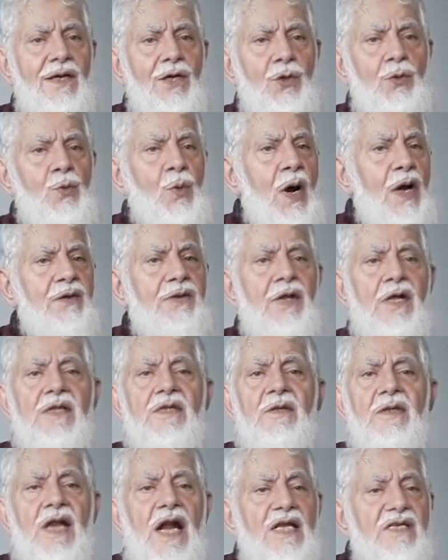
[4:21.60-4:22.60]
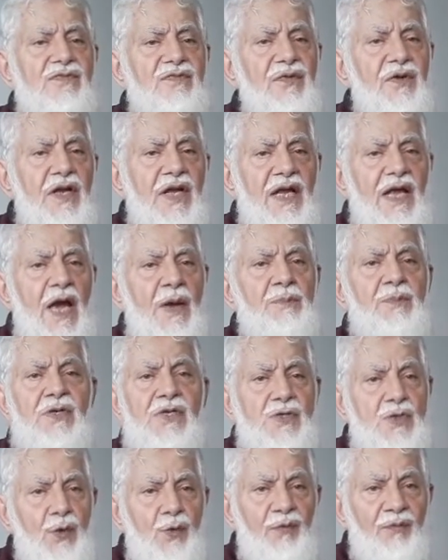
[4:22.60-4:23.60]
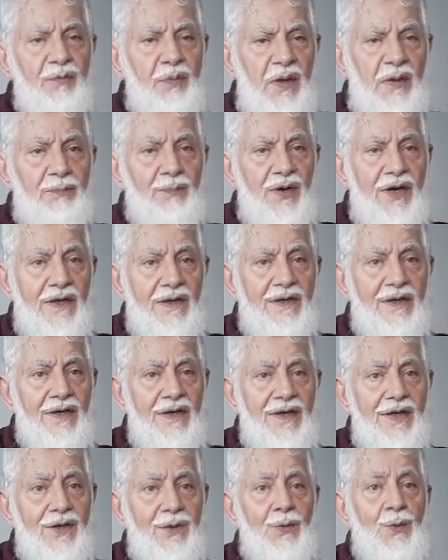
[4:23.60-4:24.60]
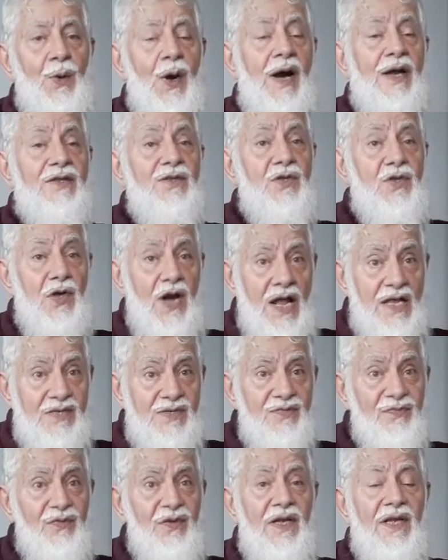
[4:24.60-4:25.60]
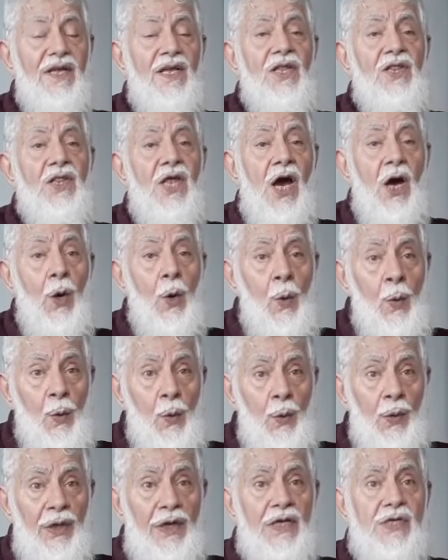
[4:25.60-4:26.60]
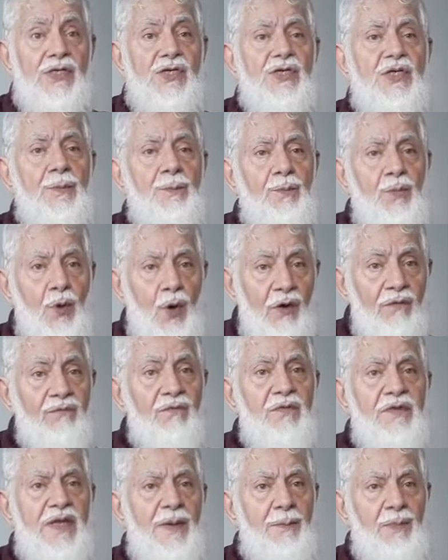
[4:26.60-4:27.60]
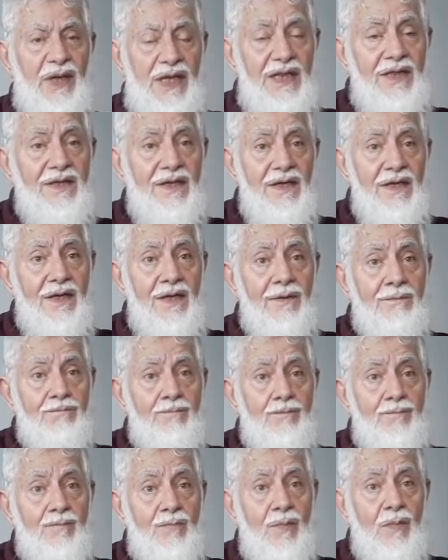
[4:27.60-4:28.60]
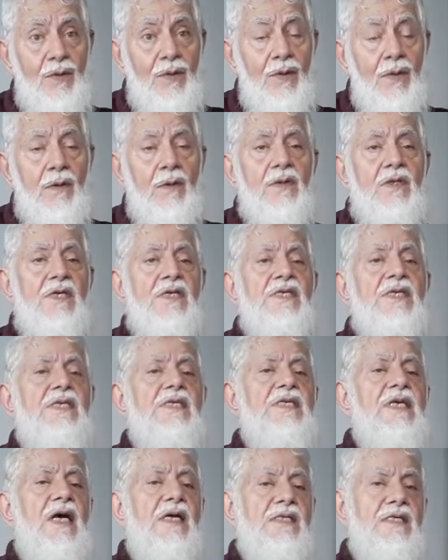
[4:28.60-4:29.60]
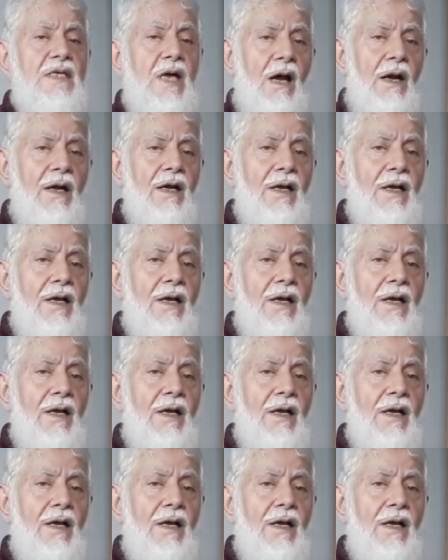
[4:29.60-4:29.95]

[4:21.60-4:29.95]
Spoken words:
You are not transferring a piece of paper. You are transferring the ownership of the building. This is a suk.